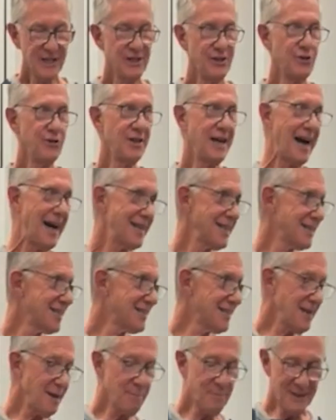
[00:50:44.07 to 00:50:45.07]
Do not
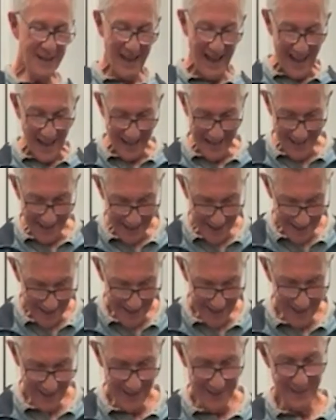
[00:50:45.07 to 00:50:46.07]
accept
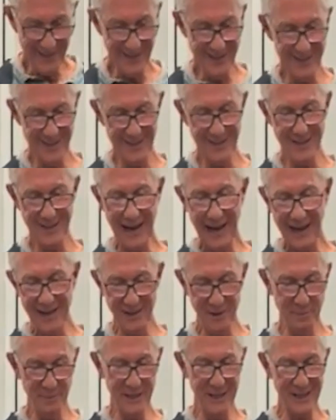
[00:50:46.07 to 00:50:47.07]
anything that does
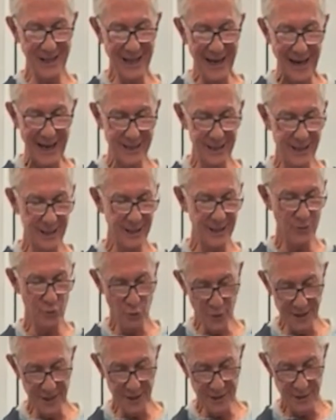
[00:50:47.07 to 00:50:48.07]
not admit logic and
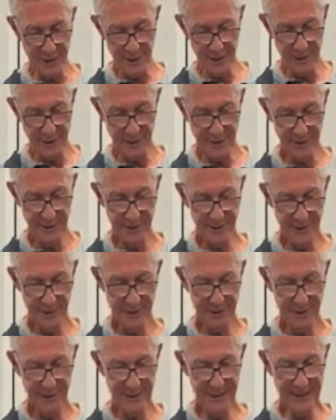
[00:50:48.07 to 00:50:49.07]
reason.
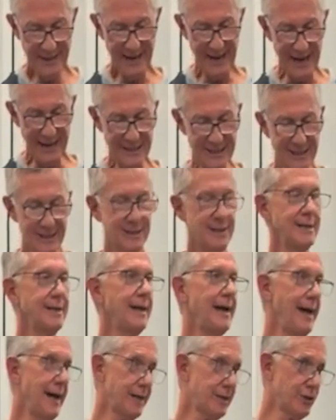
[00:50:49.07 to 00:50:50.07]
The
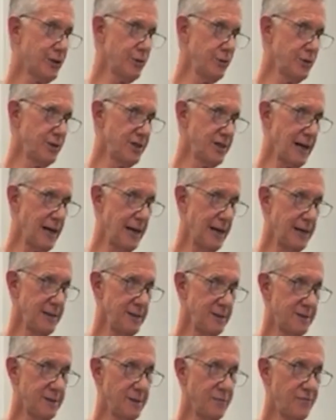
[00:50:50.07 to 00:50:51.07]
constant
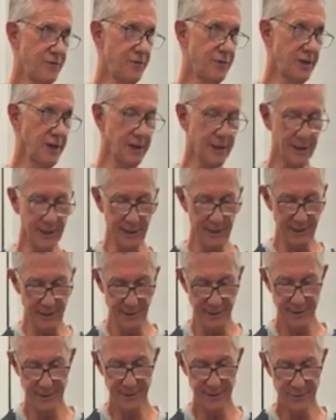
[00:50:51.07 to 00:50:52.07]
exercise of
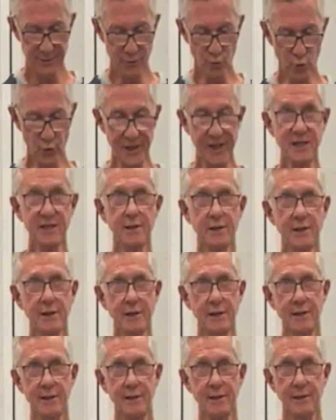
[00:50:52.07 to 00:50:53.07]
thinking,
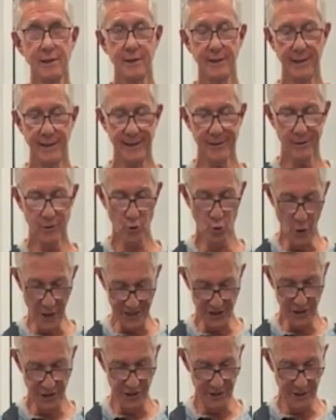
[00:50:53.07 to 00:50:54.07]
reasoning, and
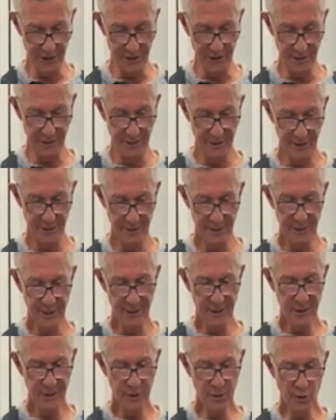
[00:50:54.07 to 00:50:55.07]
questioning
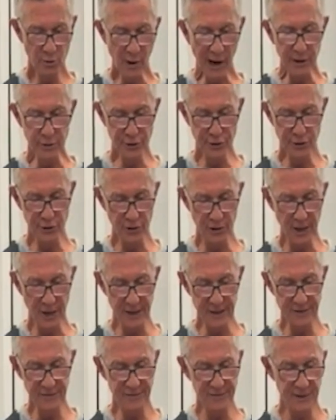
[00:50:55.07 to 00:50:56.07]
throughout your
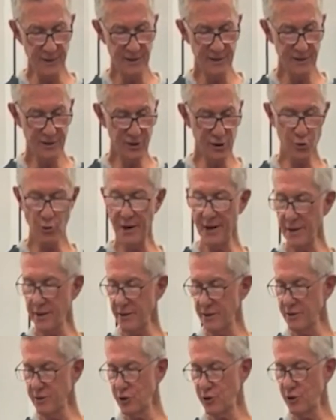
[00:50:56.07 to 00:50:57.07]
life
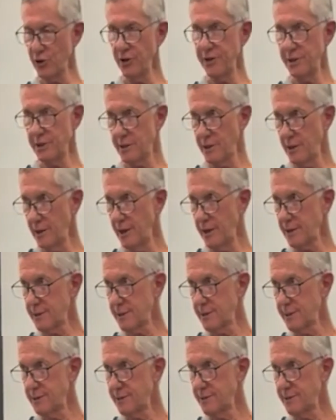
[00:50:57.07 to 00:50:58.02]
strengthens your intellect.